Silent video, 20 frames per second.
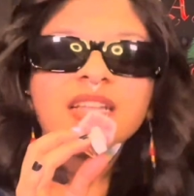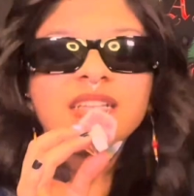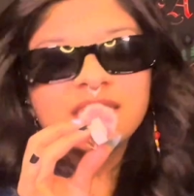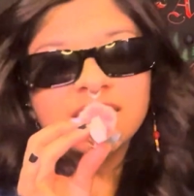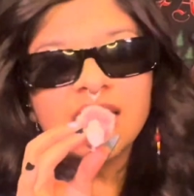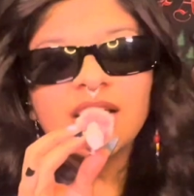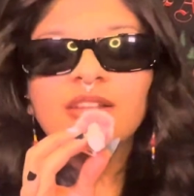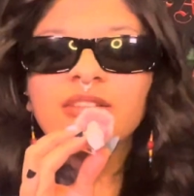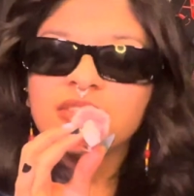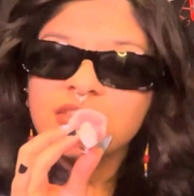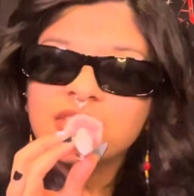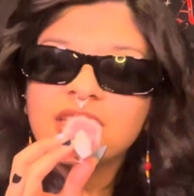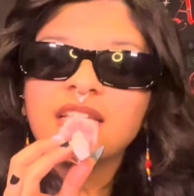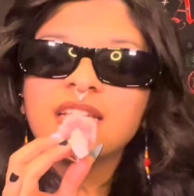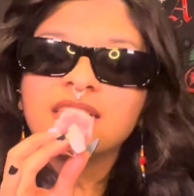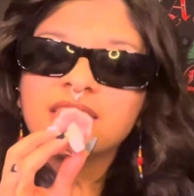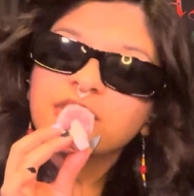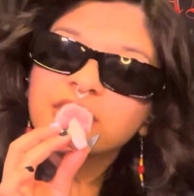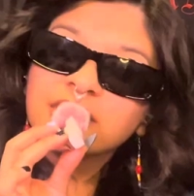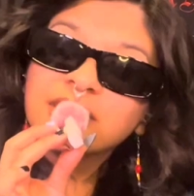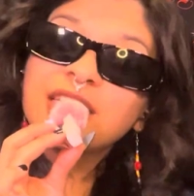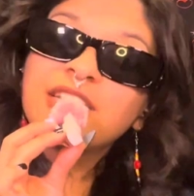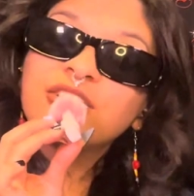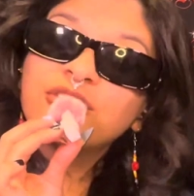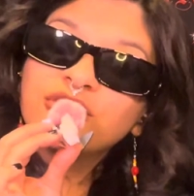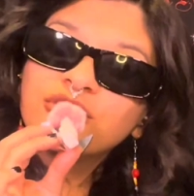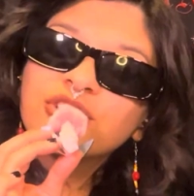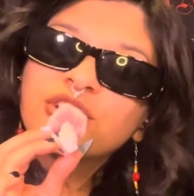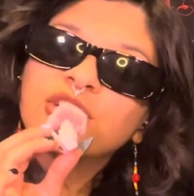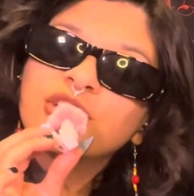of sounds like
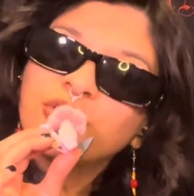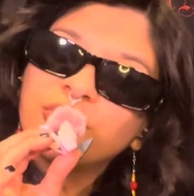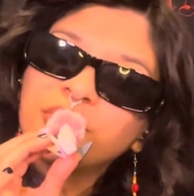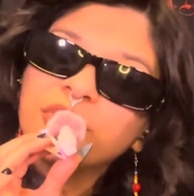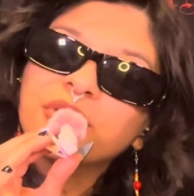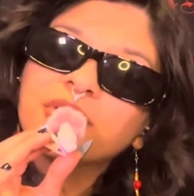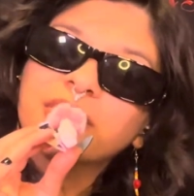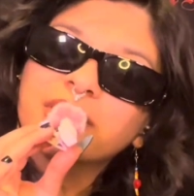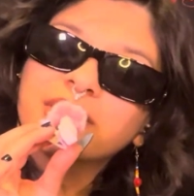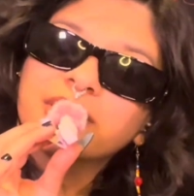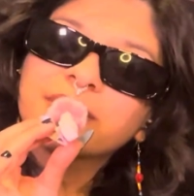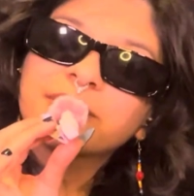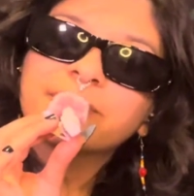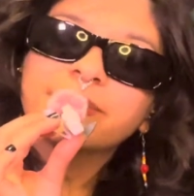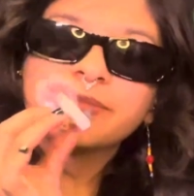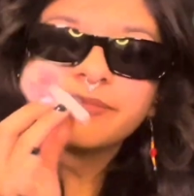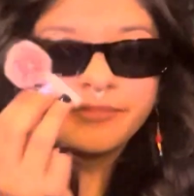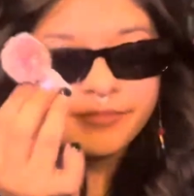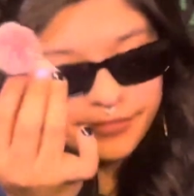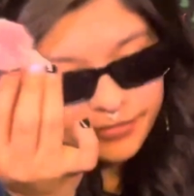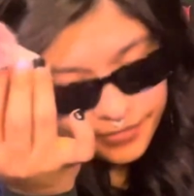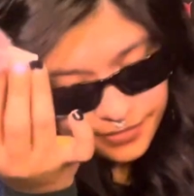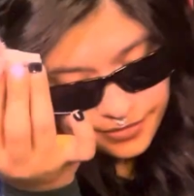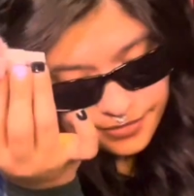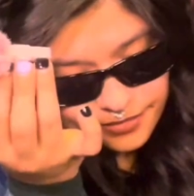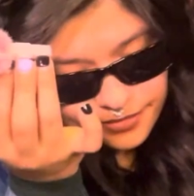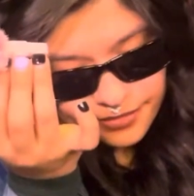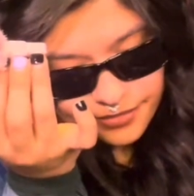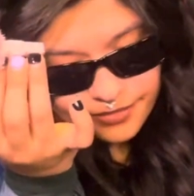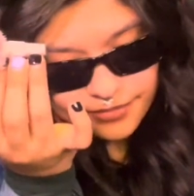settler colonialism.
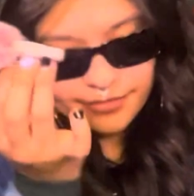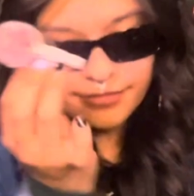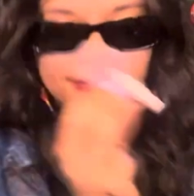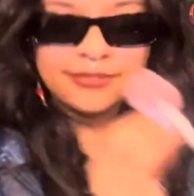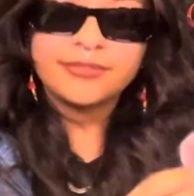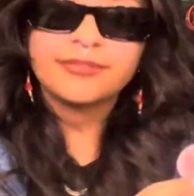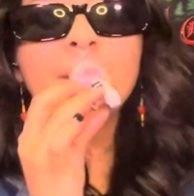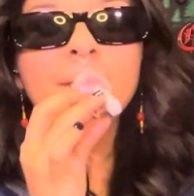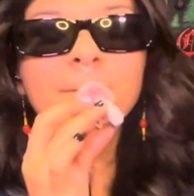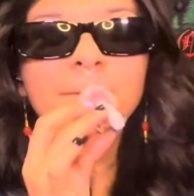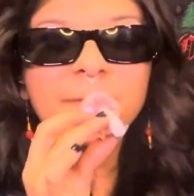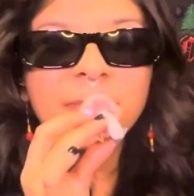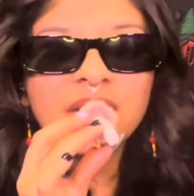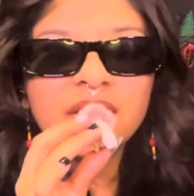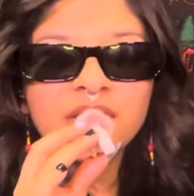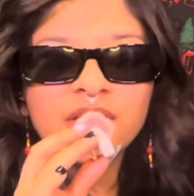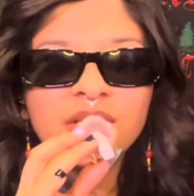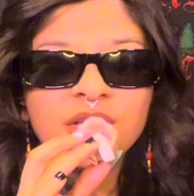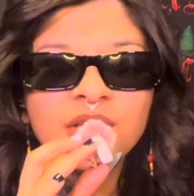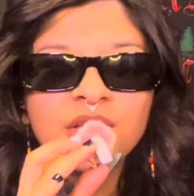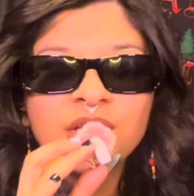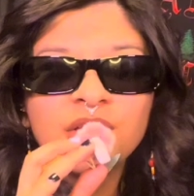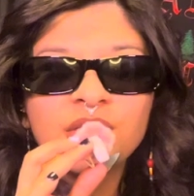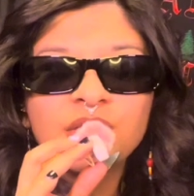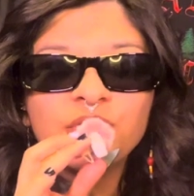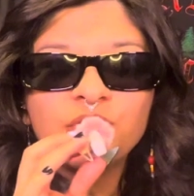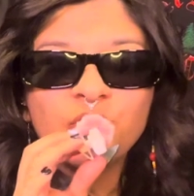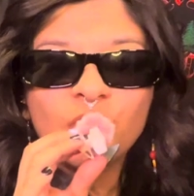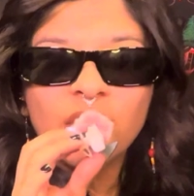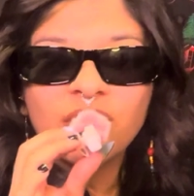But
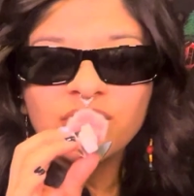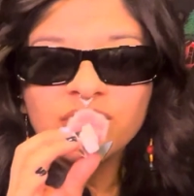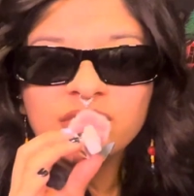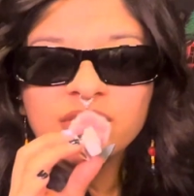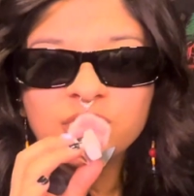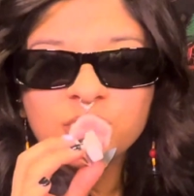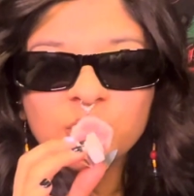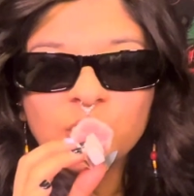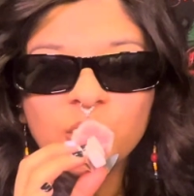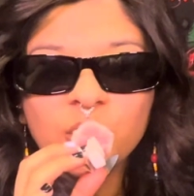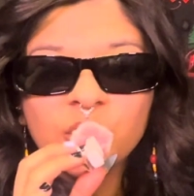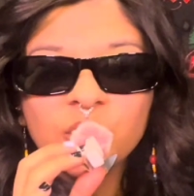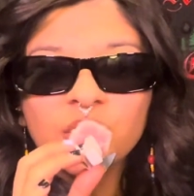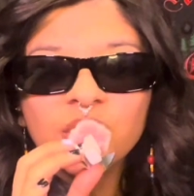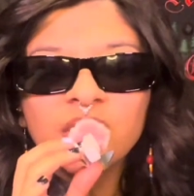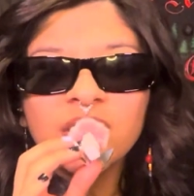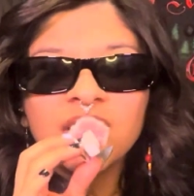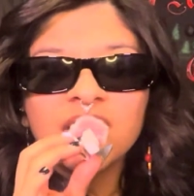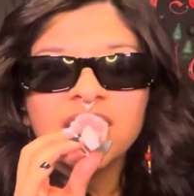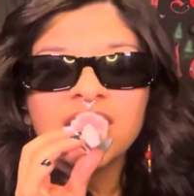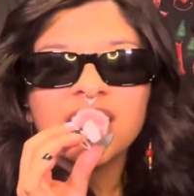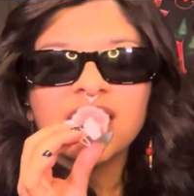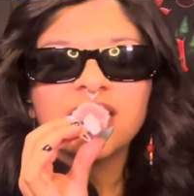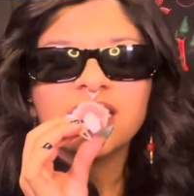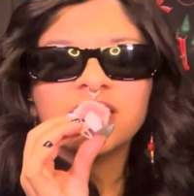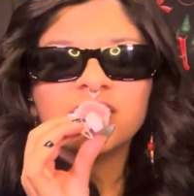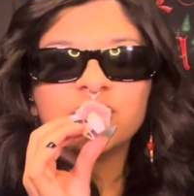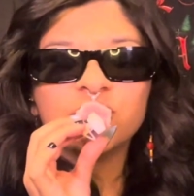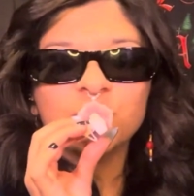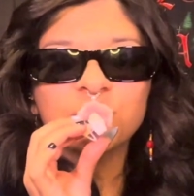throughout this war,
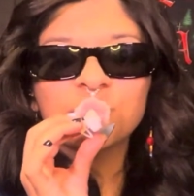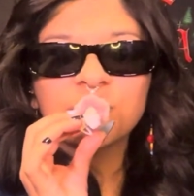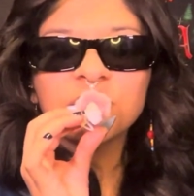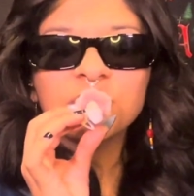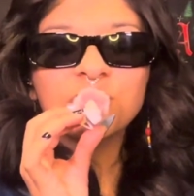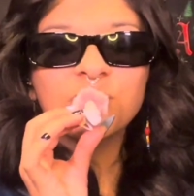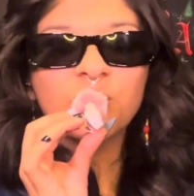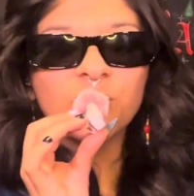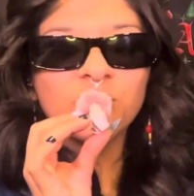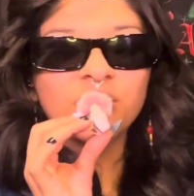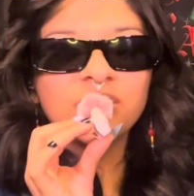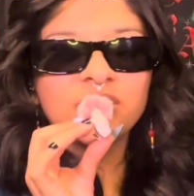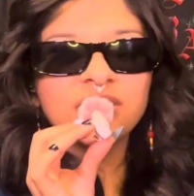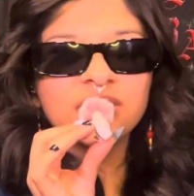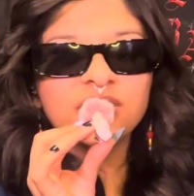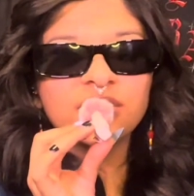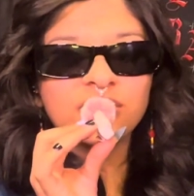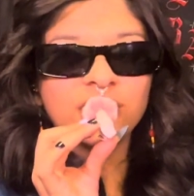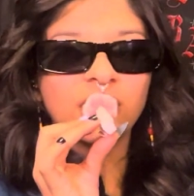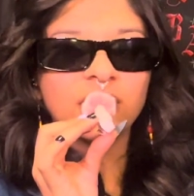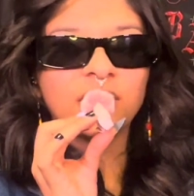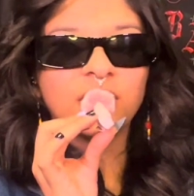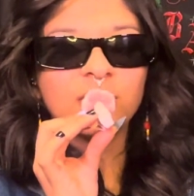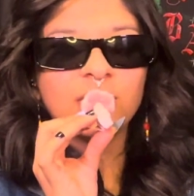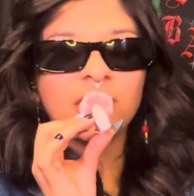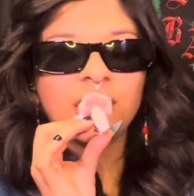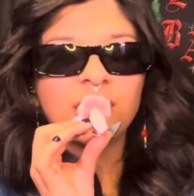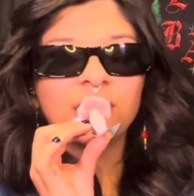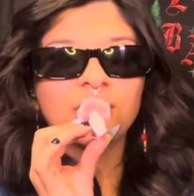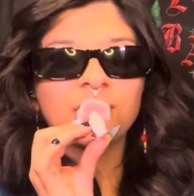it's super important to talk
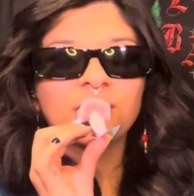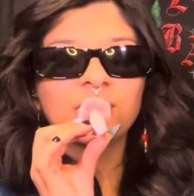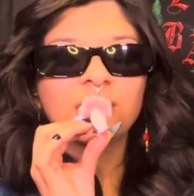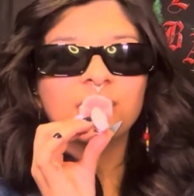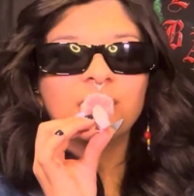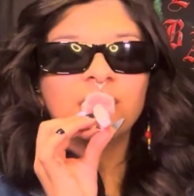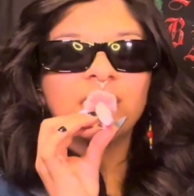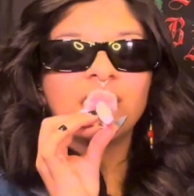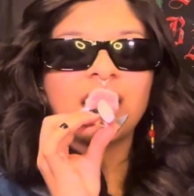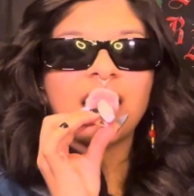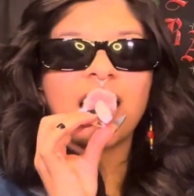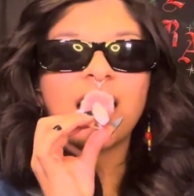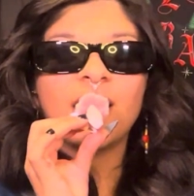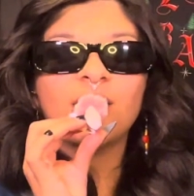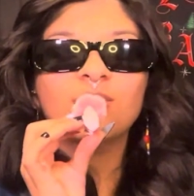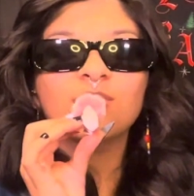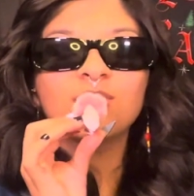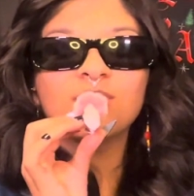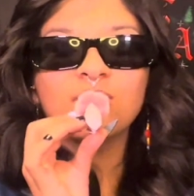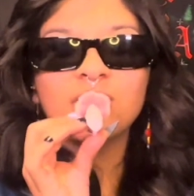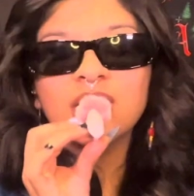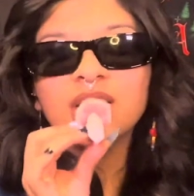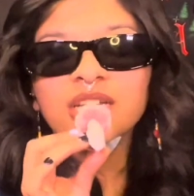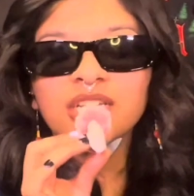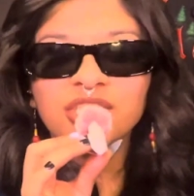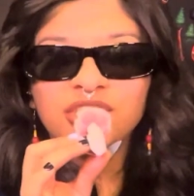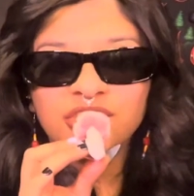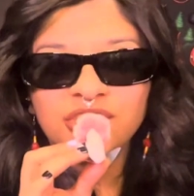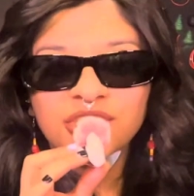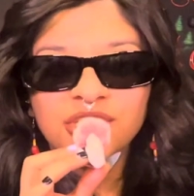about how
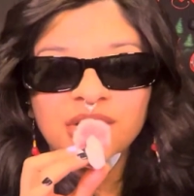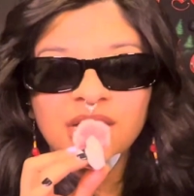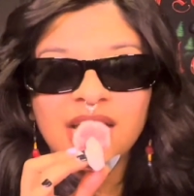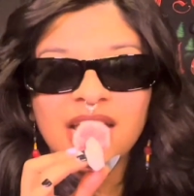much